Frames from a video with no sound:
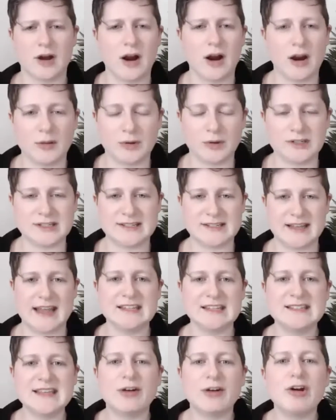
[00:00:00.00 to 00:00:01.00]
it's a hard word to
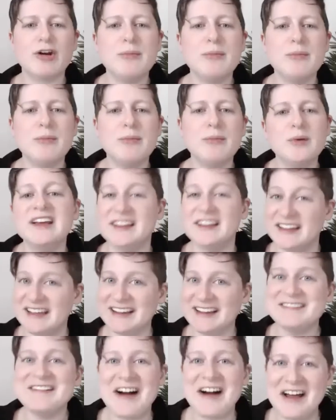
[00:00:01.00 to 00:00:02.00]
say,
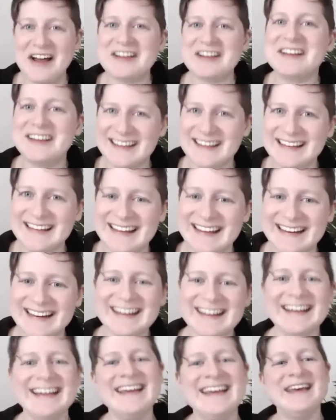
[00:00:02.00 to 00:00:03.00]
ceremonially
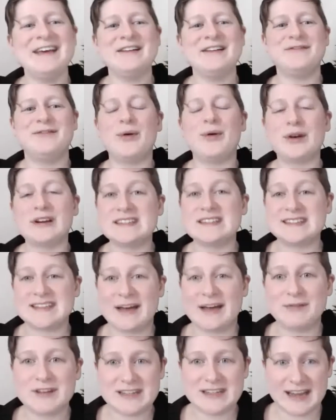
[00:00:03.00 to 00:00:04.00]
unclean for
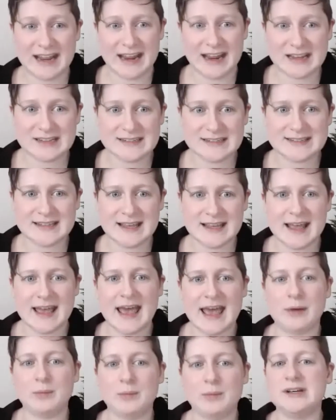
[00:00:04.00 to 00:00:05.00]
7
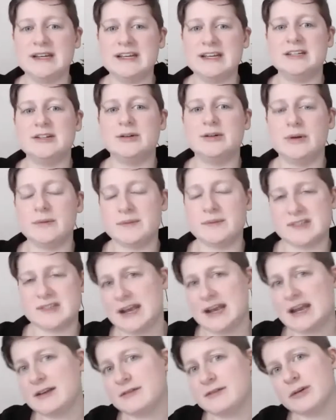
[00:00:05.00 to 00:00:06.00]
days and would need to
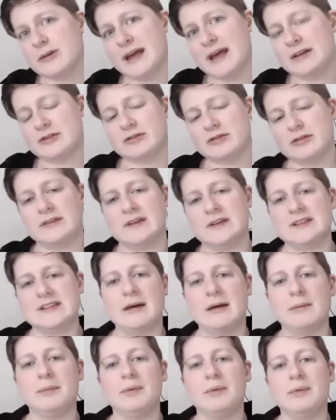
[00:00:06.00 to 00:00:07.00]
abstain from
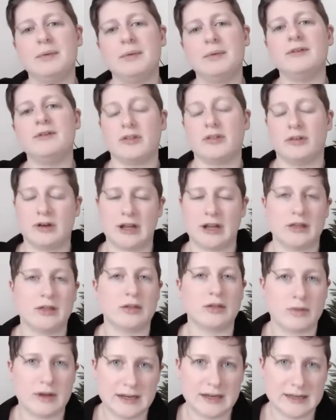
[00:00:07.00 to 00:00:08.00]
entering the temple for
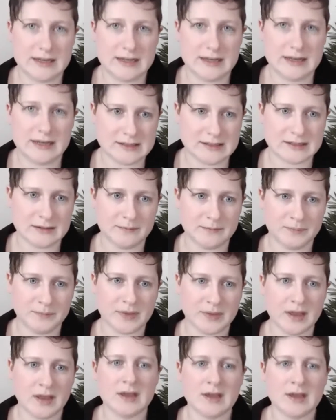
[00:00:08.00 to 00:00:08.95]
33 days.